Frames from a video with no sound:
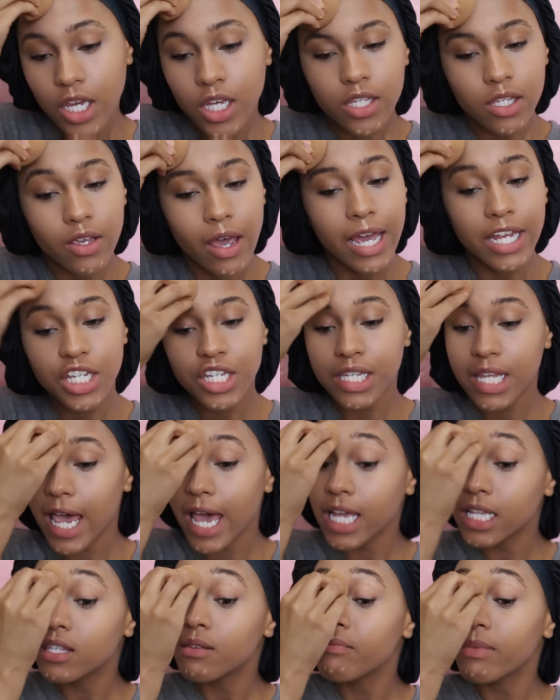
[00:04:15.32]
So I just
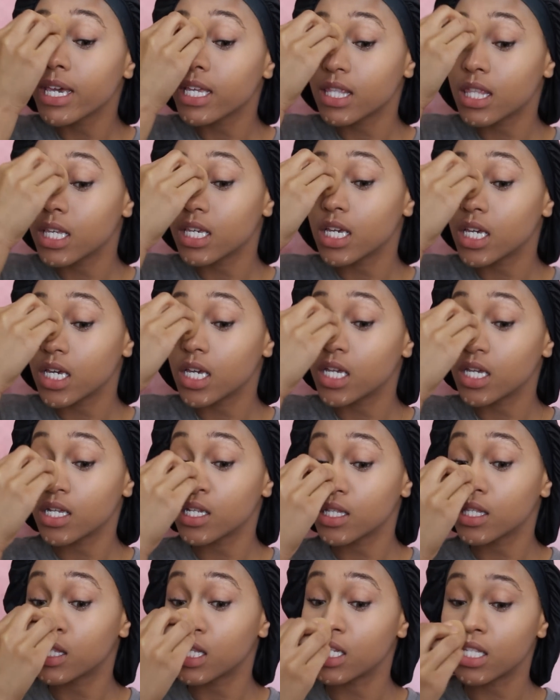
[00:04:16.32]
had to make
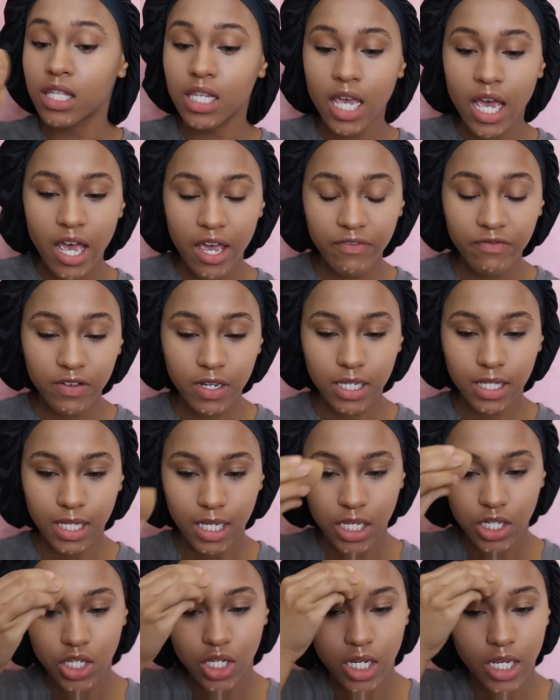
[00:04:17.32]
the tough
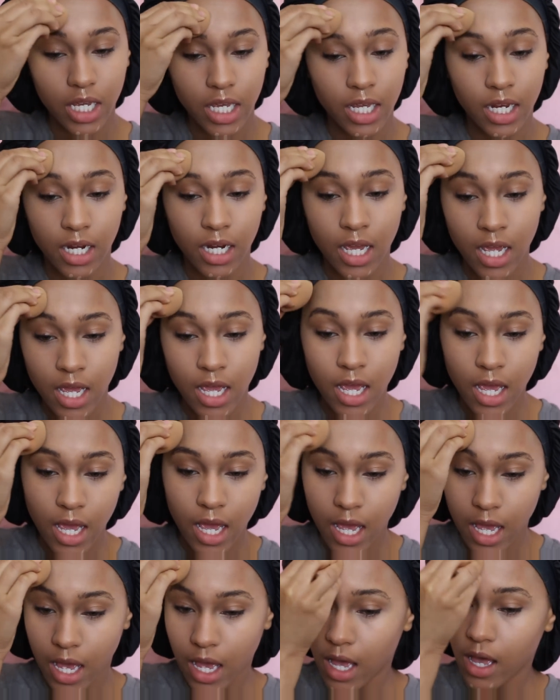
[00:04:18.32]
decision
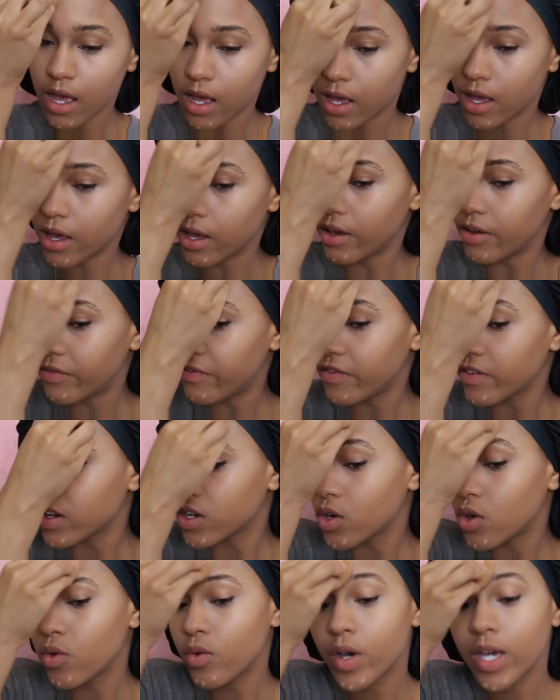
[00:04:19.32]
of
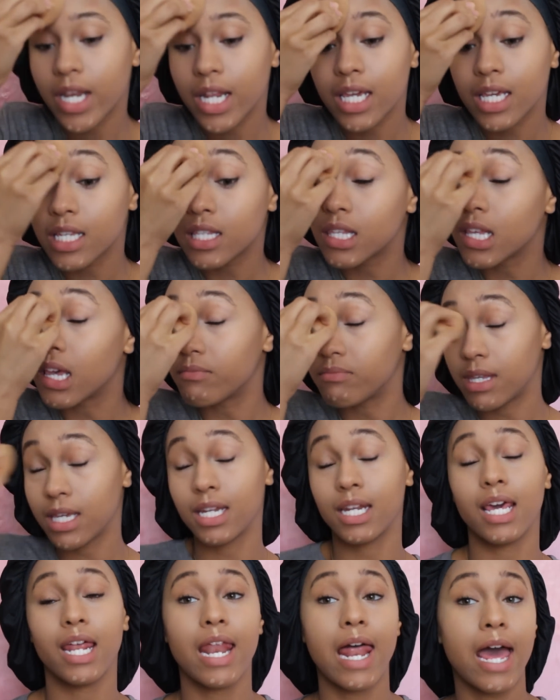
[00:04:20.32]
quitting something
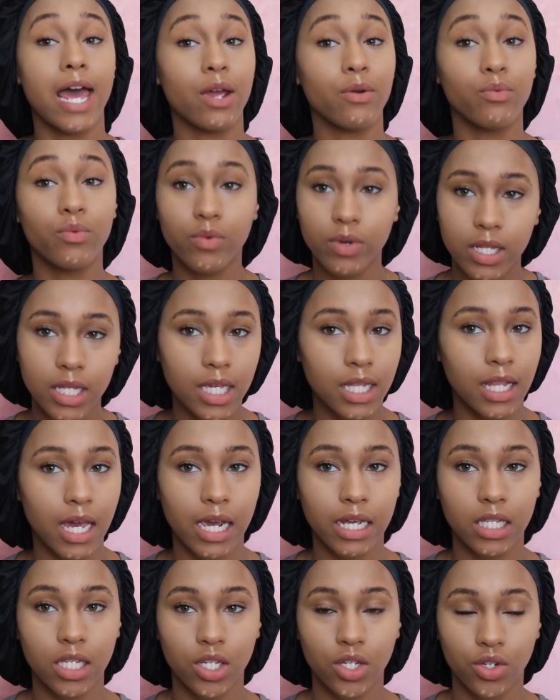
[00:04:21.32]
that I really
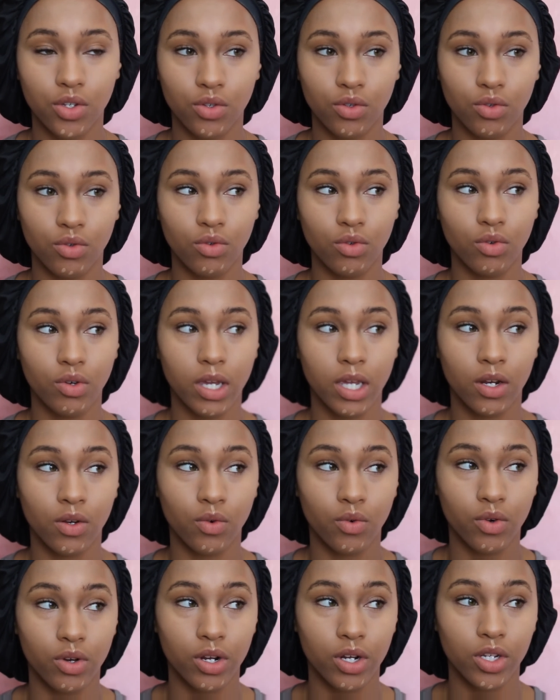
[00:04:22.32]
like to do in
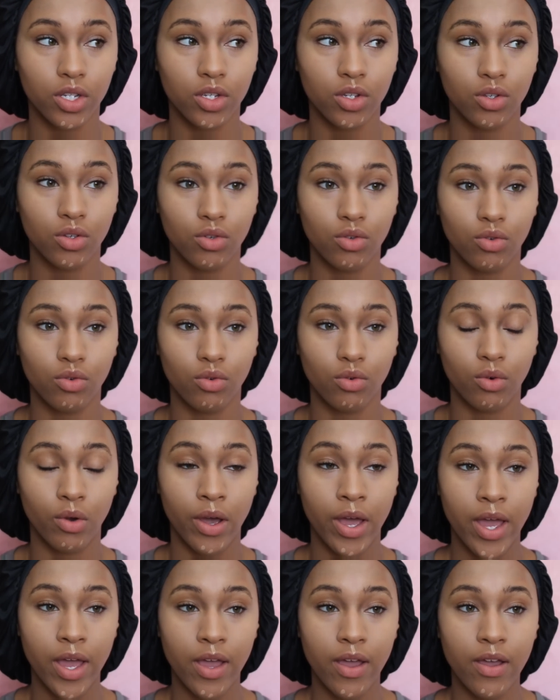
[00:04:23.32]
order to
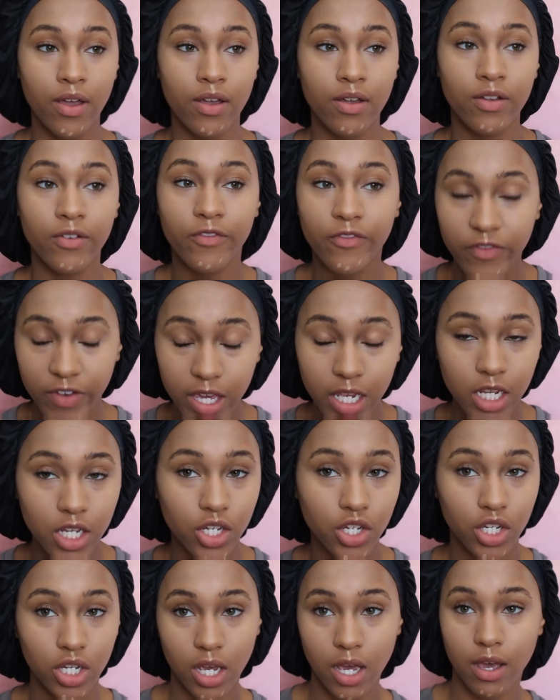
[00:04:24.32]

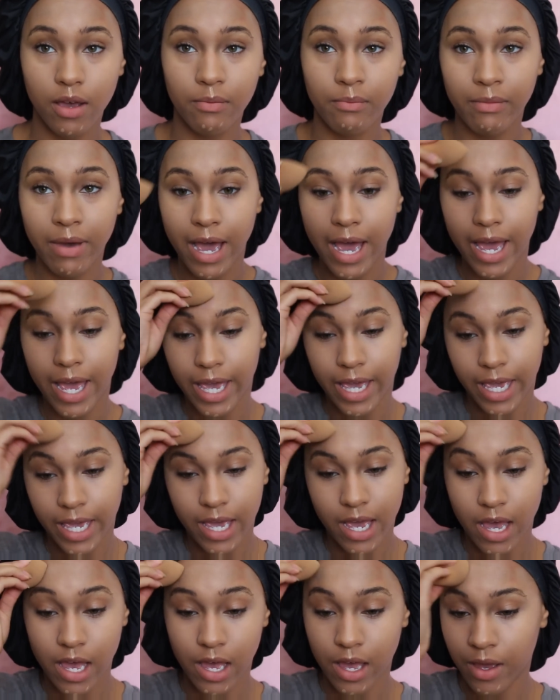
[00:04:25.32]
finish up
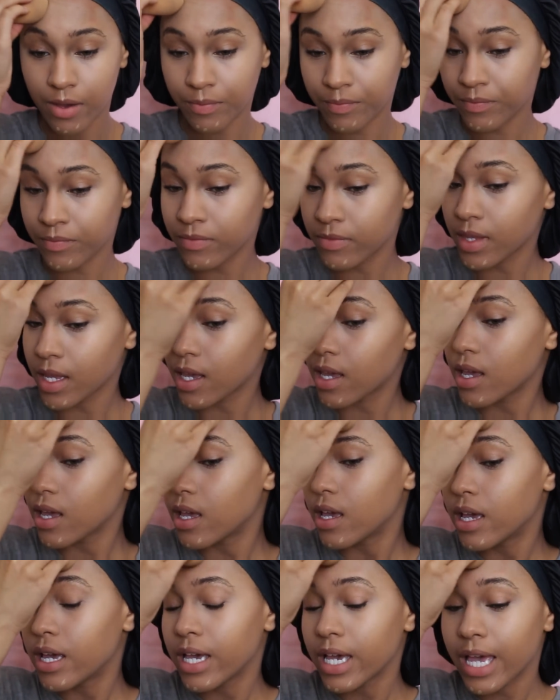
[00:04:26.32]
my
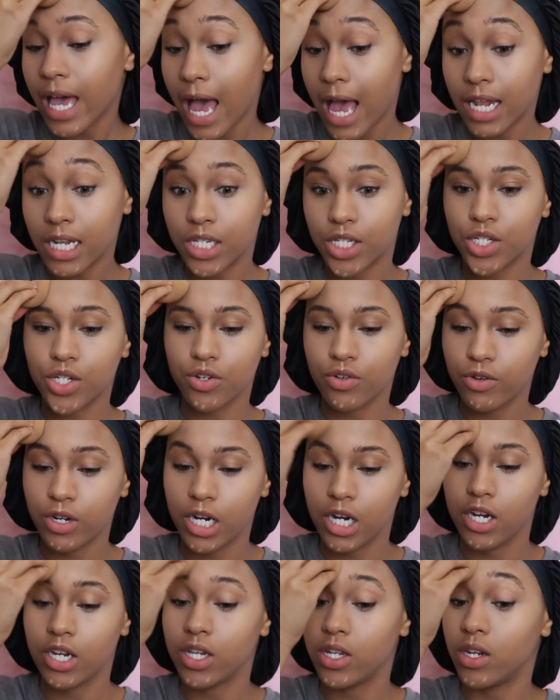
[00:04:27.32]
college
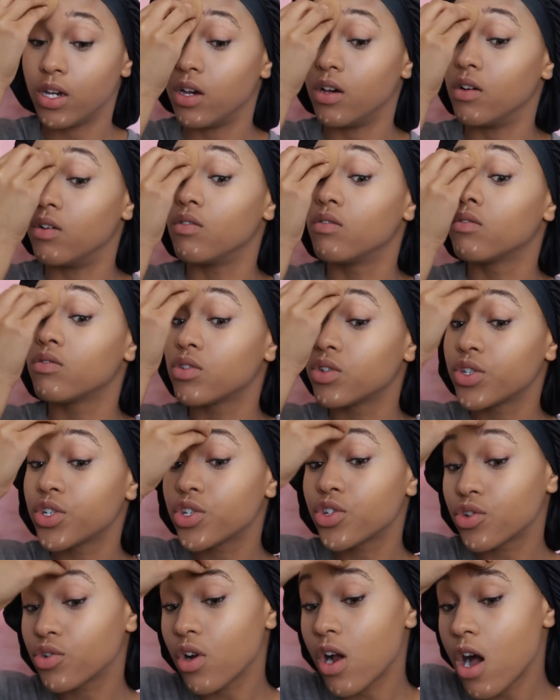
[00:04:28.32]
career, you know,
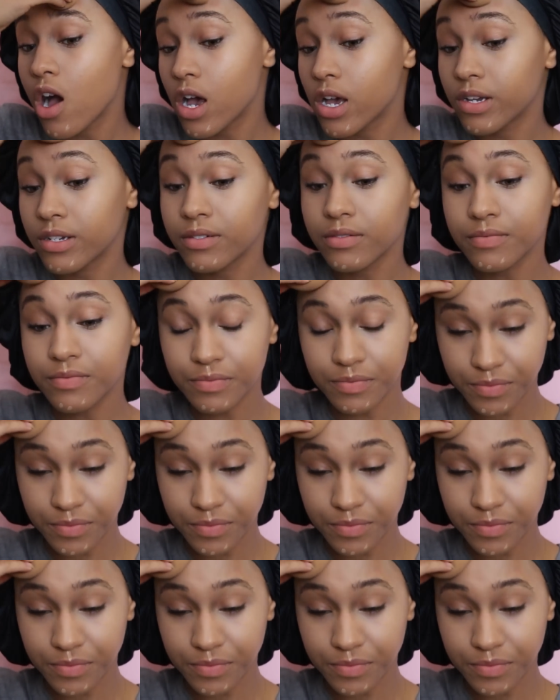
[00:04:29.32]
strong.